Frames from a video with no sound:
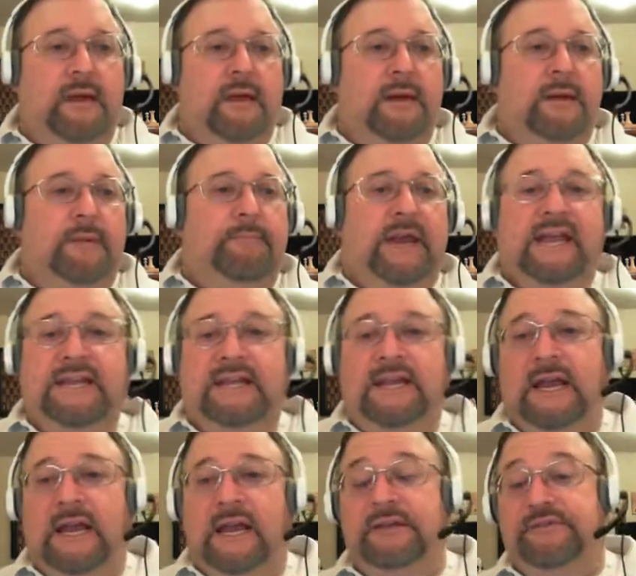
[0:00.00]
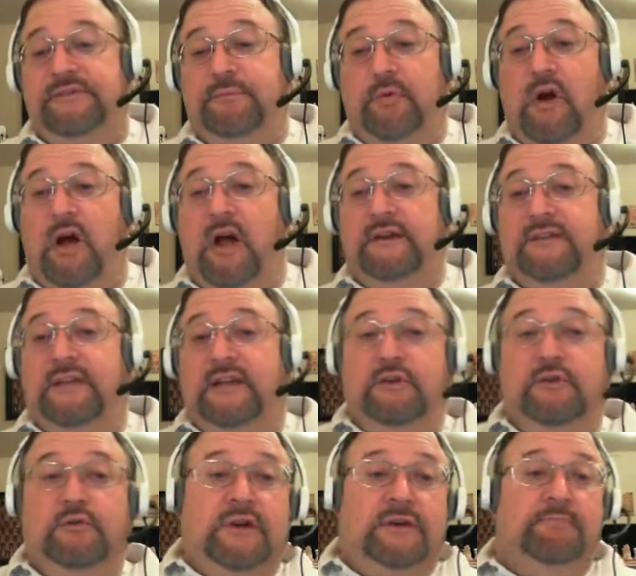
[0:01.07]
Band in Hand is a product that
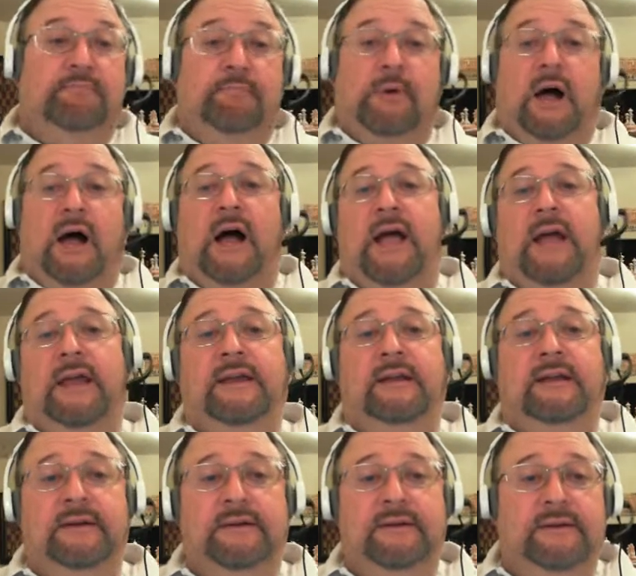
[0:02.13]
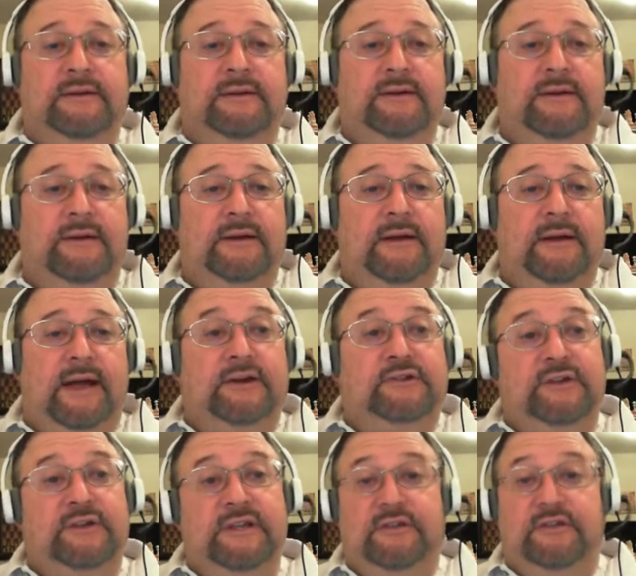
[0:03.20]
you can buy.
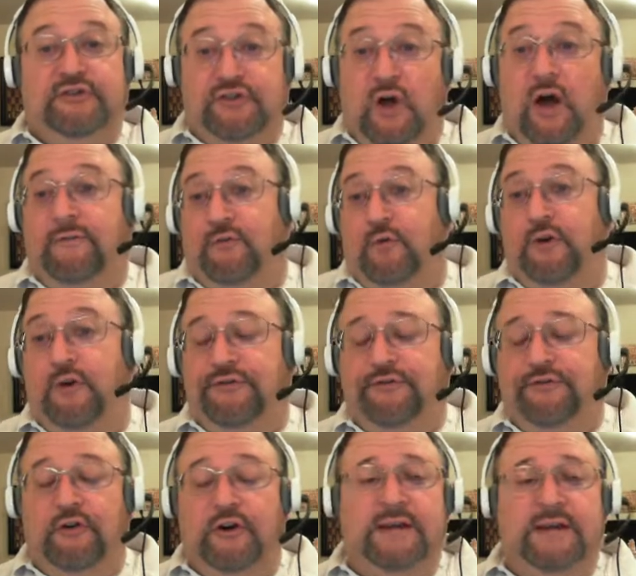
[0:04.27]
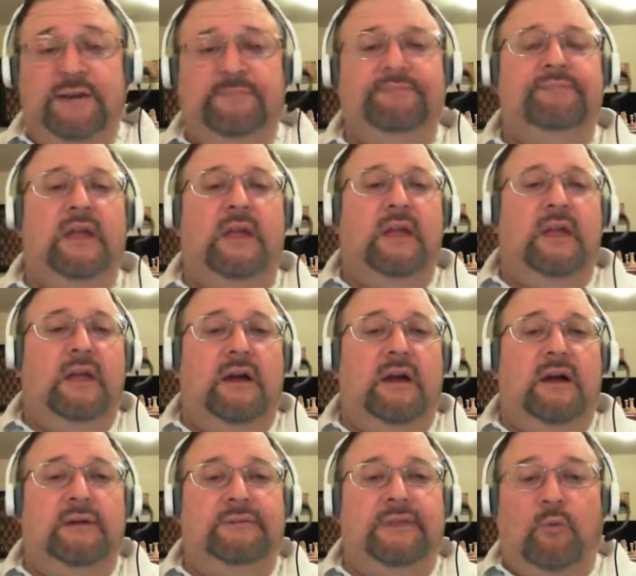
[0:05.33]
Actually, the software is free.
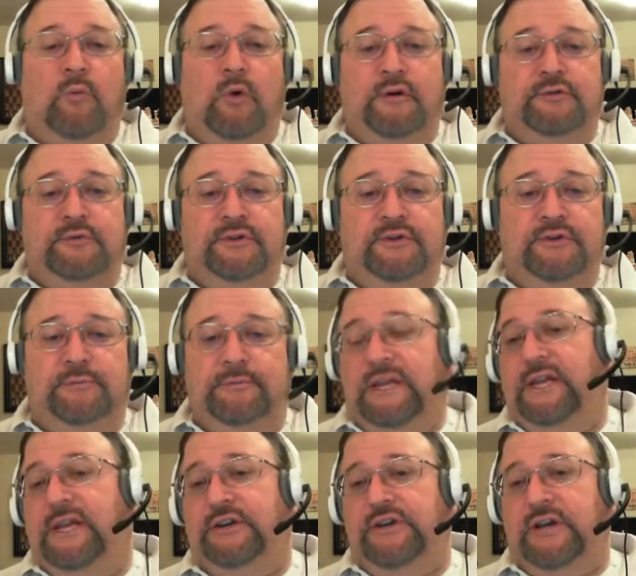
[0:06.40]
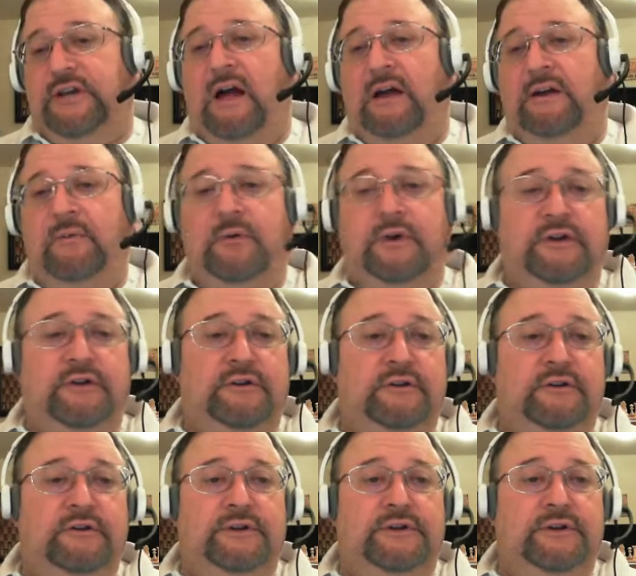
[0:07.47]
That works with your Media Shout. And what you
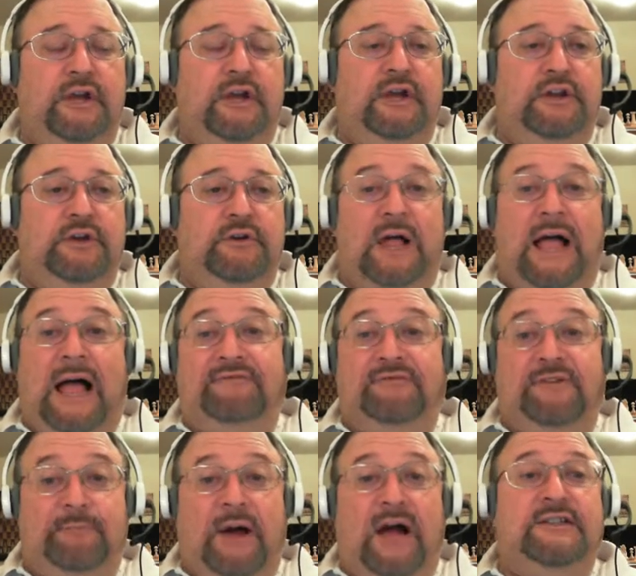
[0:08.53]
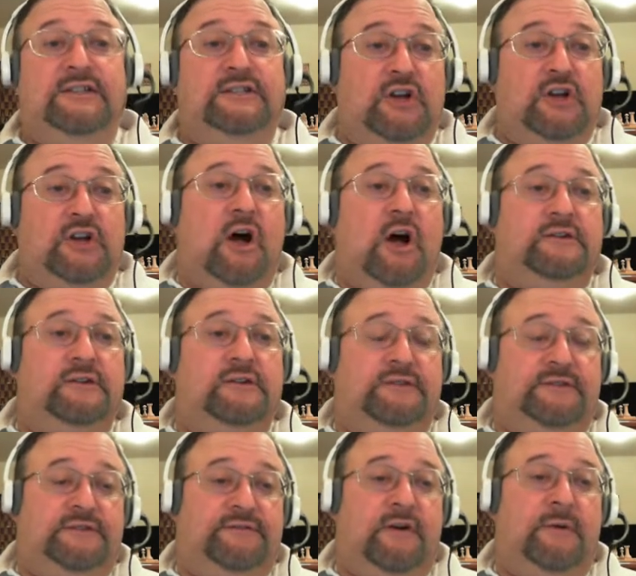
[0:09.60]
do is you'll have to buy the songs
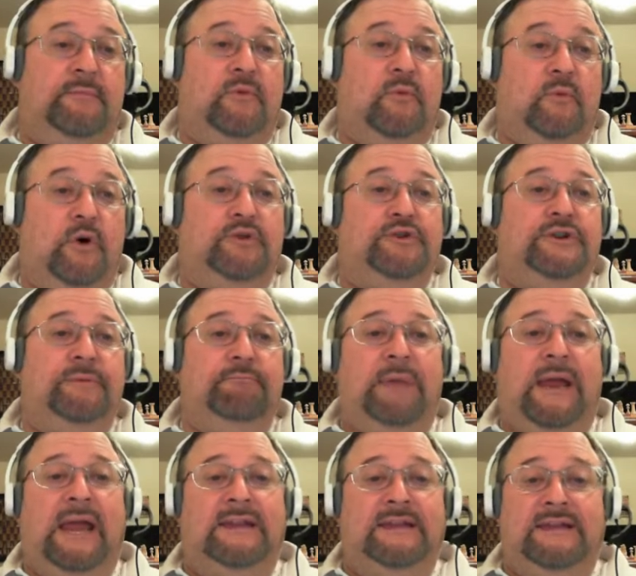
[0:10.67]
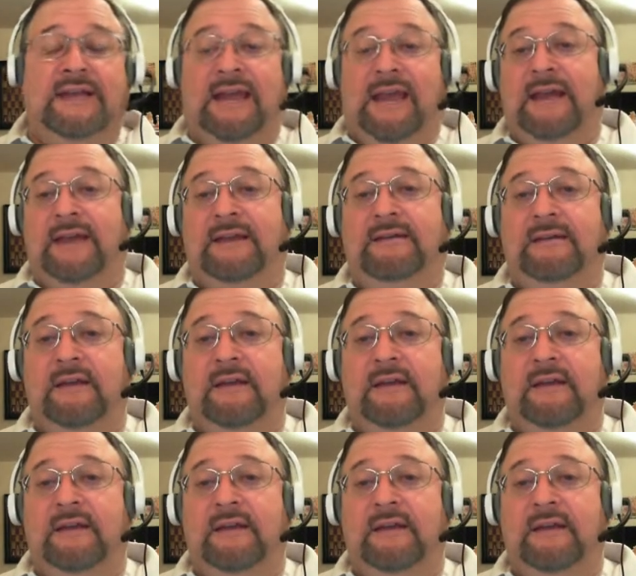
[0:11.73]
from Worship Band in Hand.